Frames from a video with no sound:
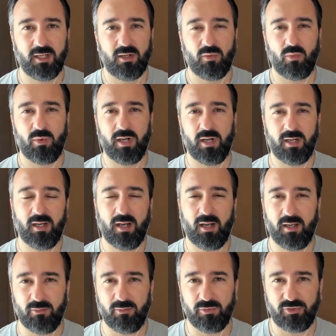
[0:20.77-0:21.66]
where
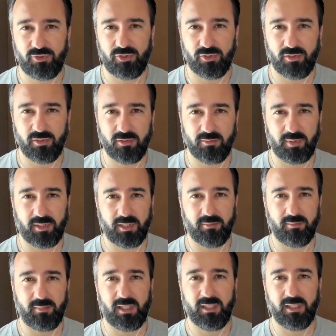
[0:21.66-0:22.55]
I was joined by
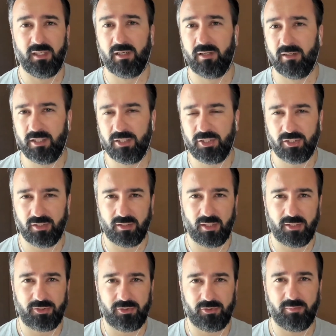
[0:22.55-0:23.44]
Maya Harish, a
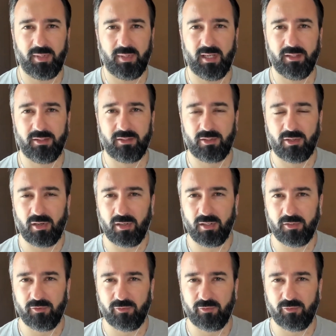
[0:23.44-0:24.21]
naturopath colleague of